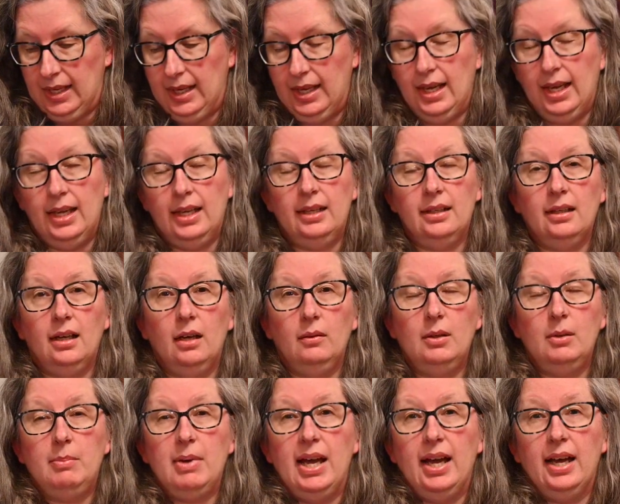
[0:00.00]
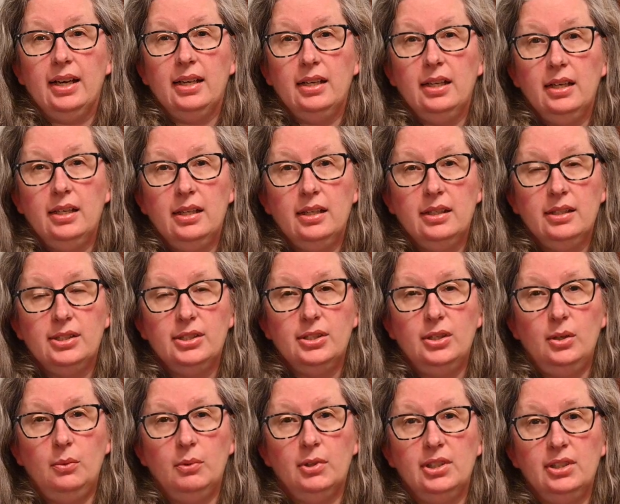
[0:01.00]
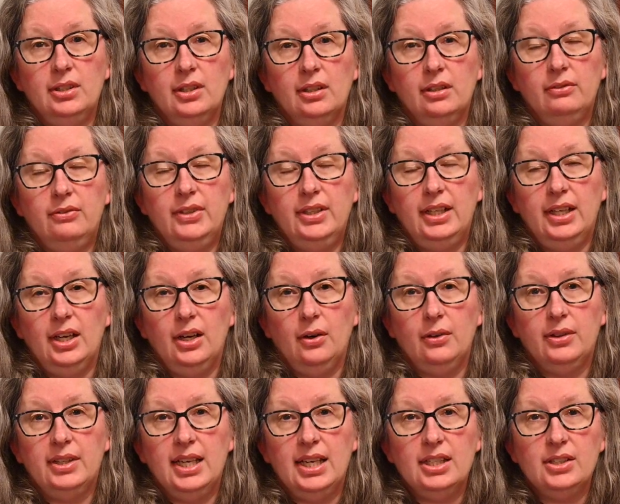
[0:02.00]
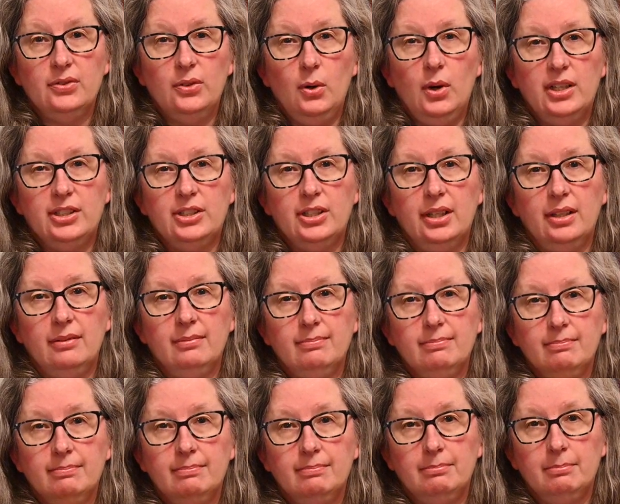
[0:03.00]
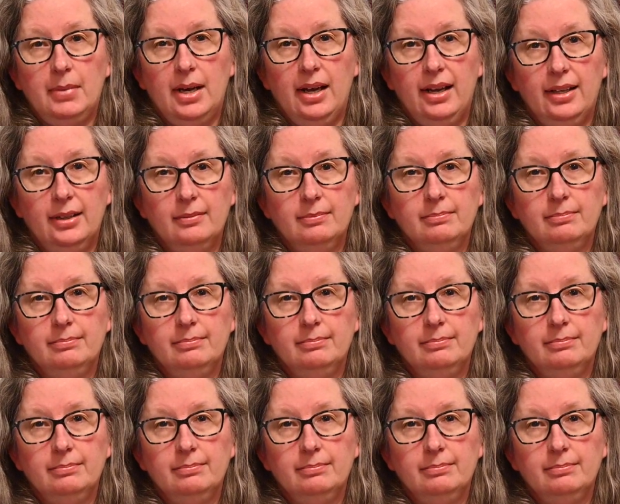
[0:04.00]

And I'll be back soon with another video. Thanks for watching. Bye.